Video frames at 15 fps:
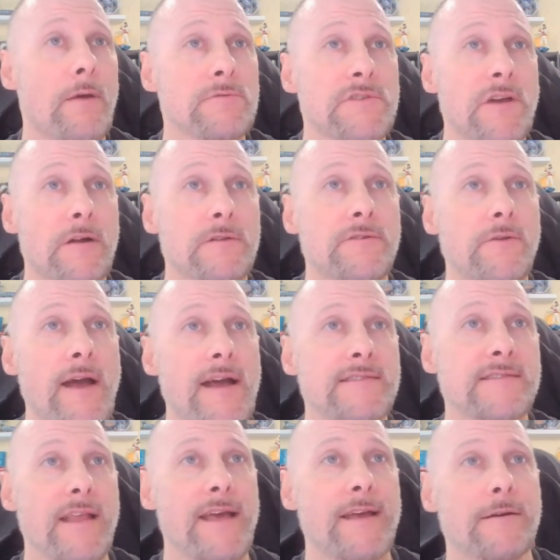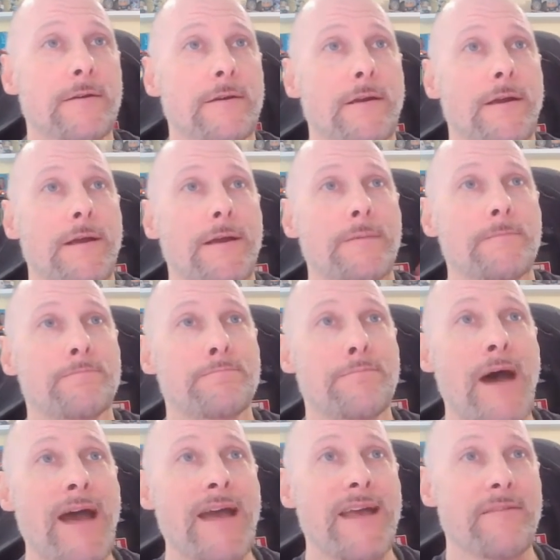will talk to you guys later.
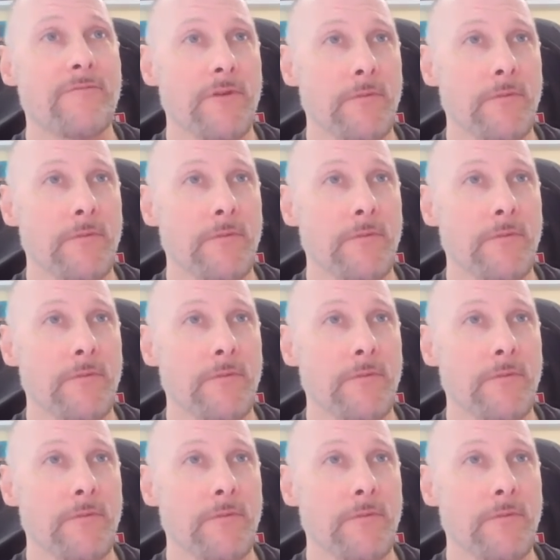Bye,